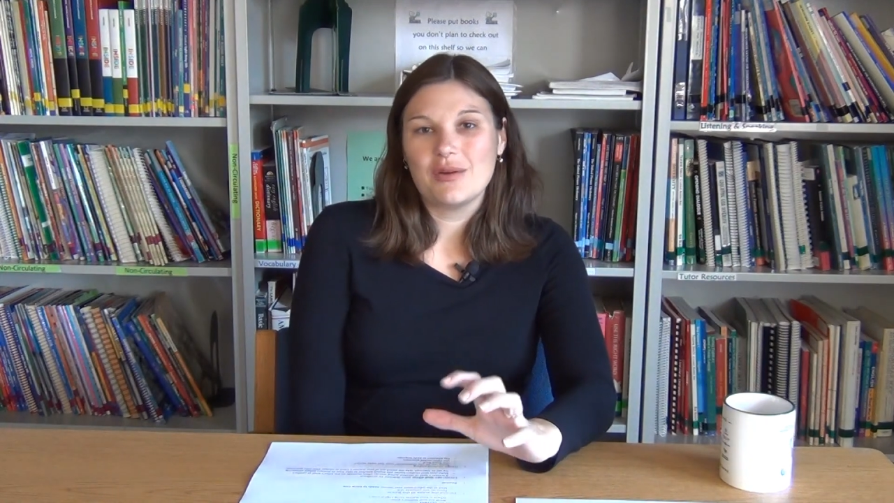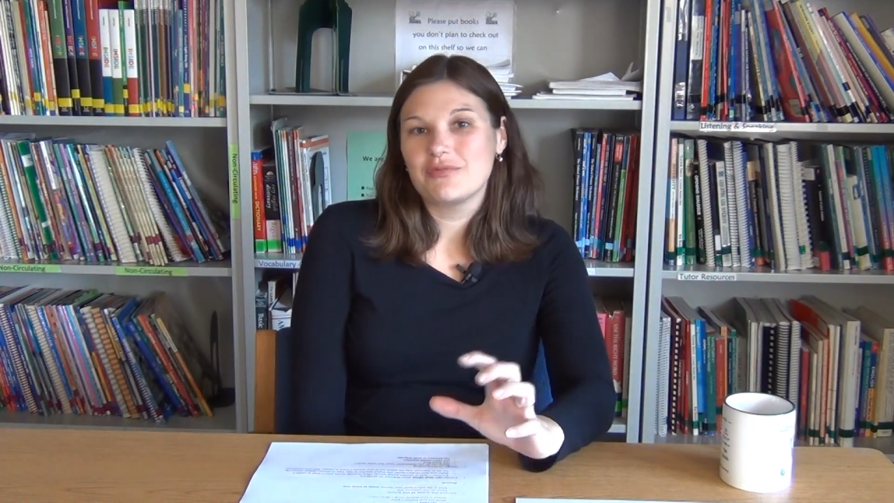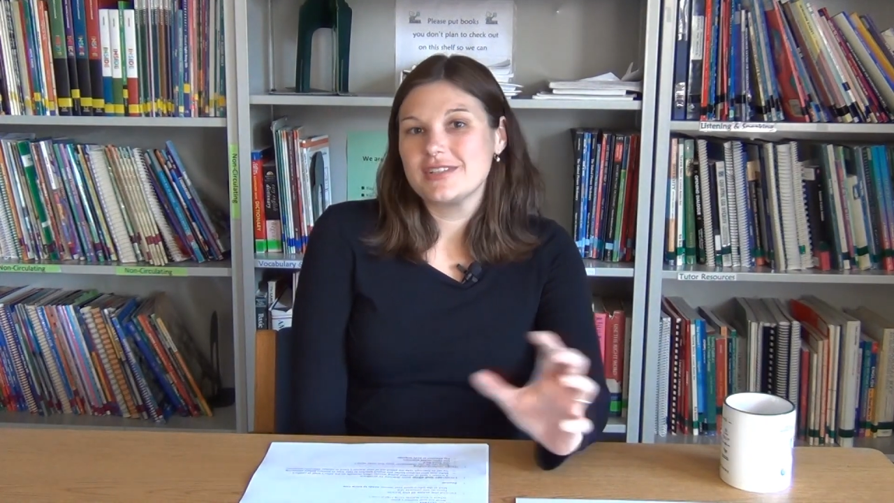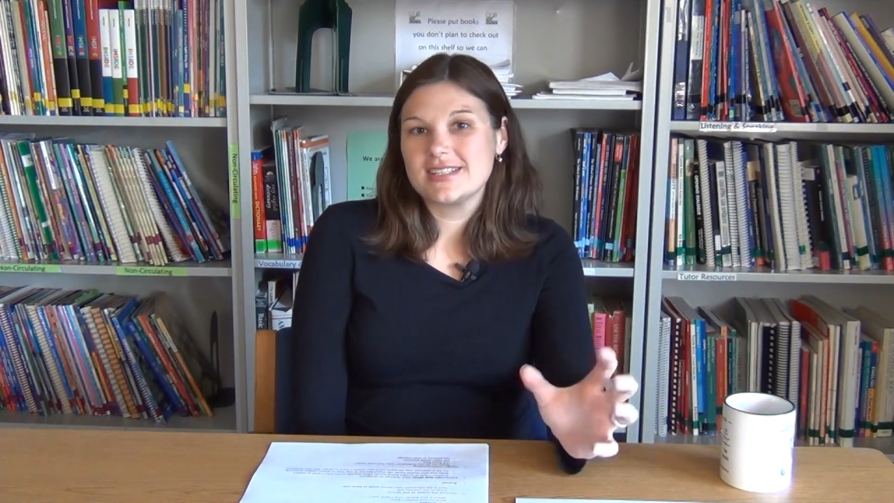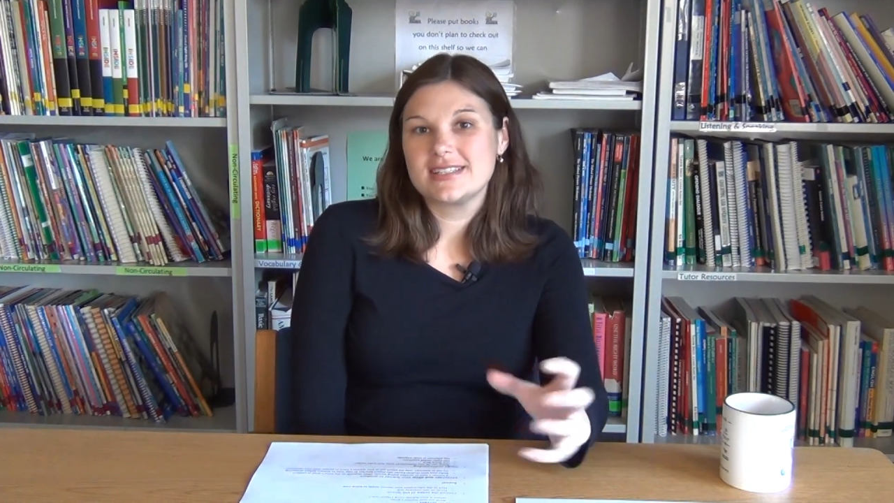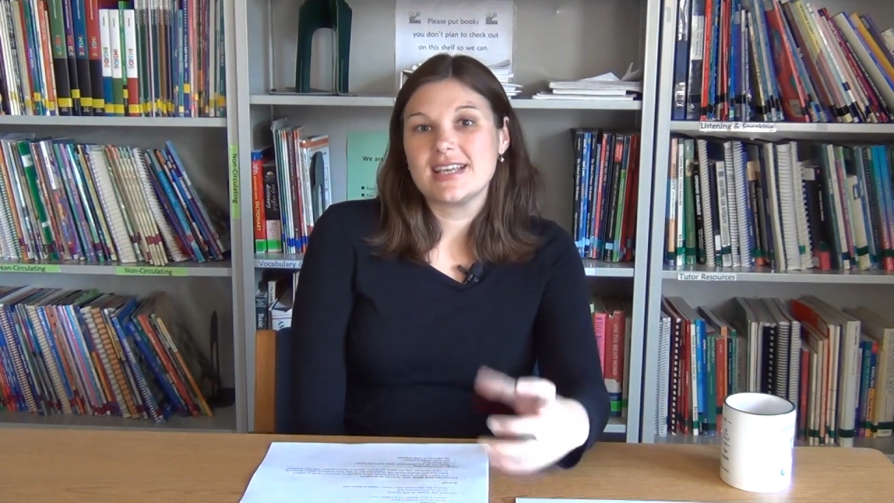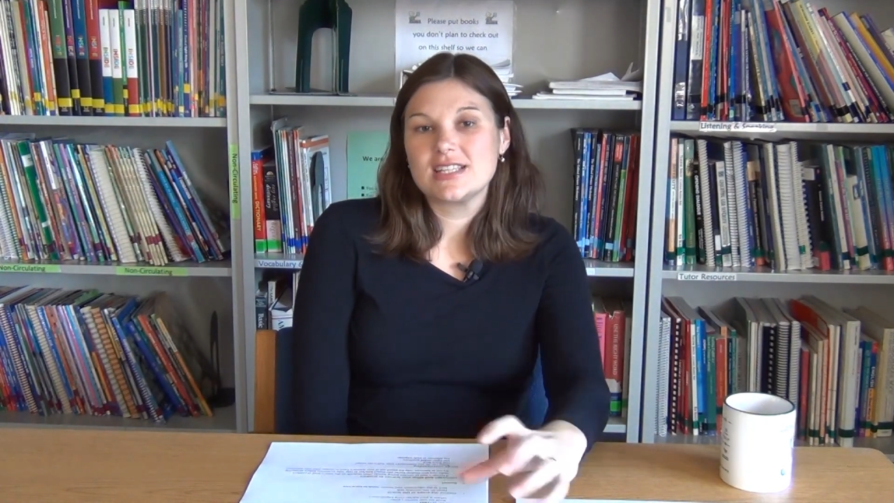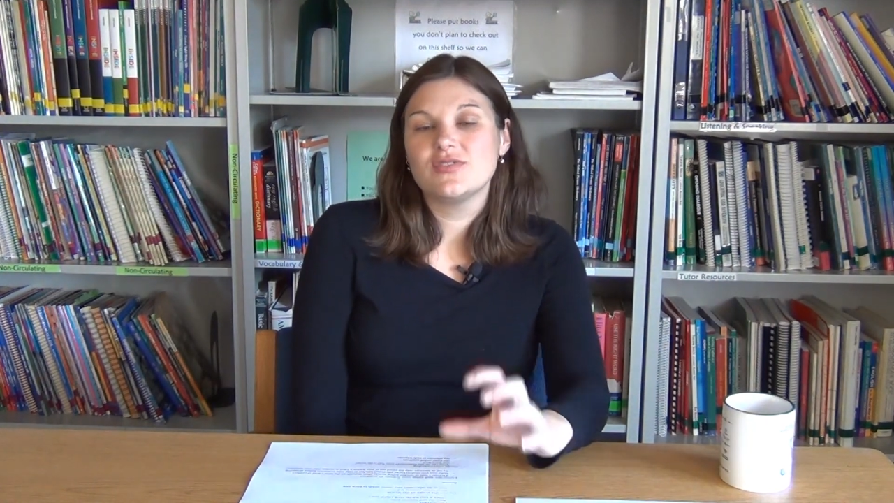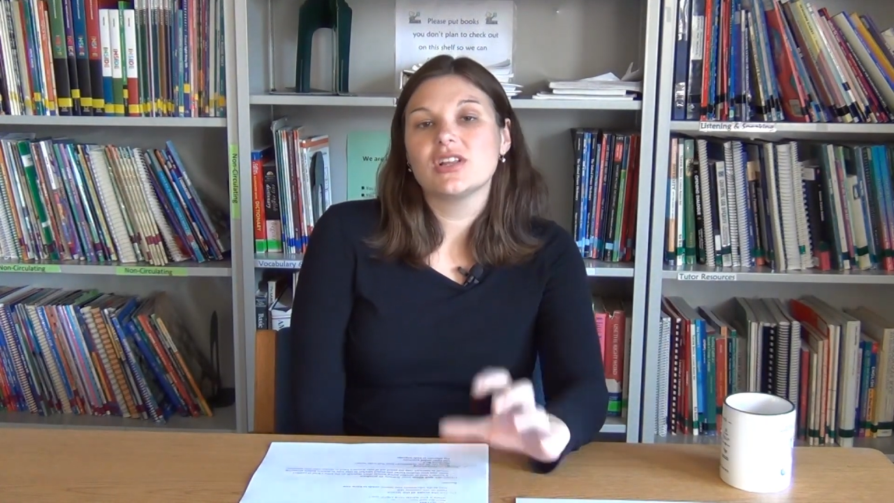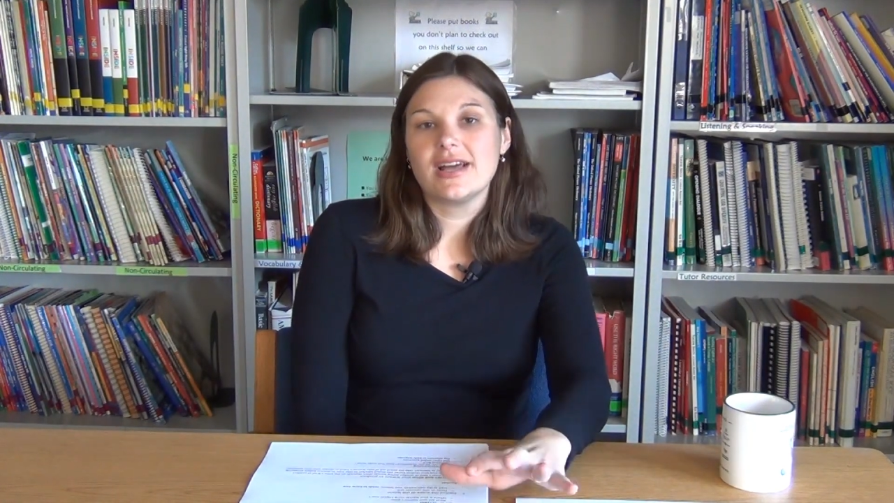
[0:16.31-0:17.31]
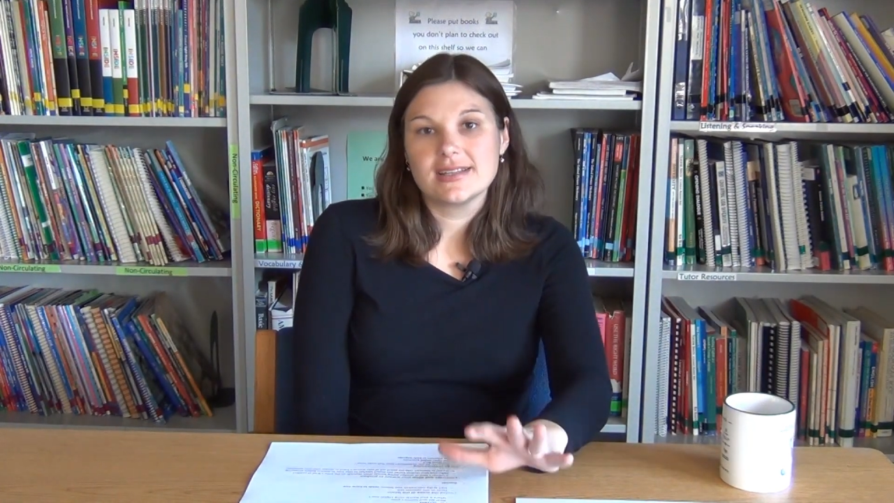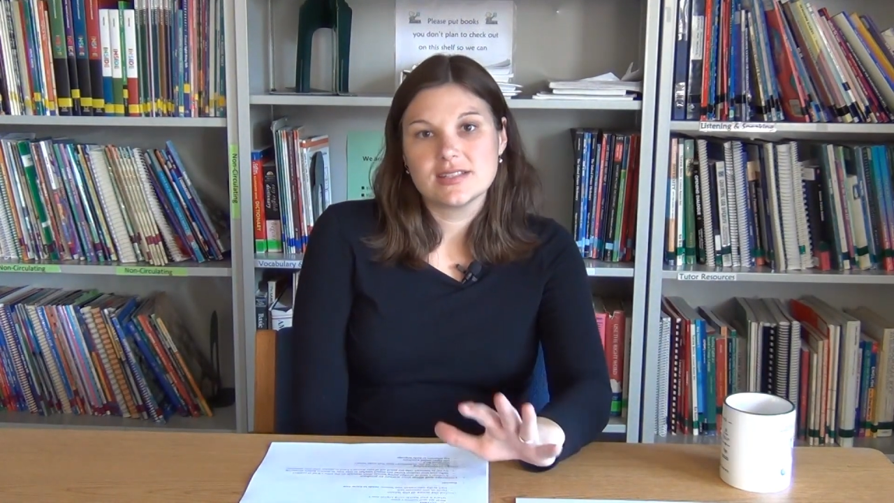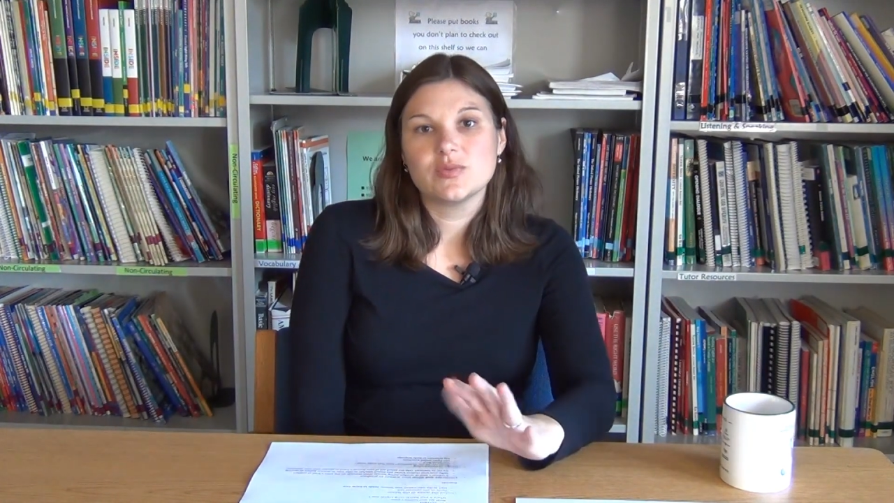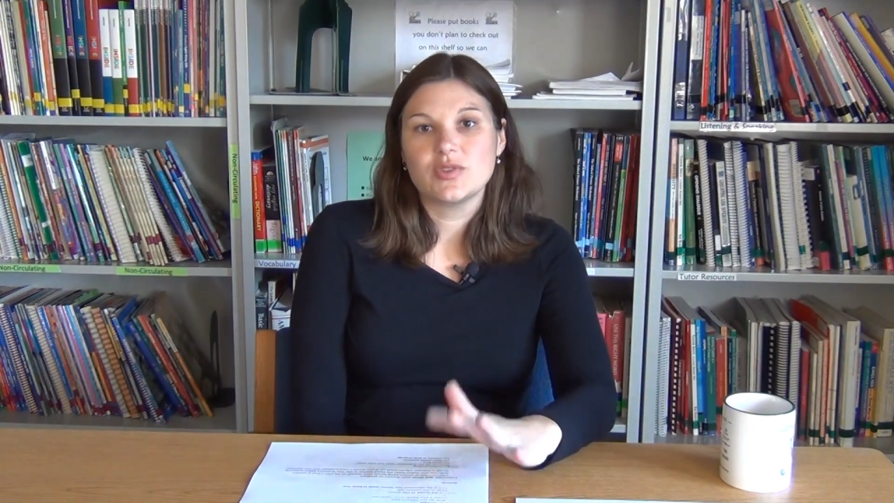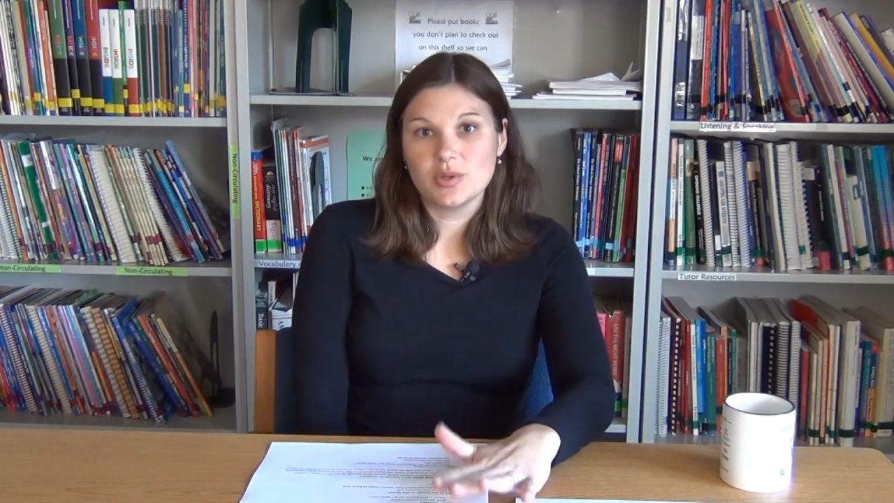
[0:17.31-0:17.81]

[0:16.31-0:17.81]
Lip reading: for successful classes with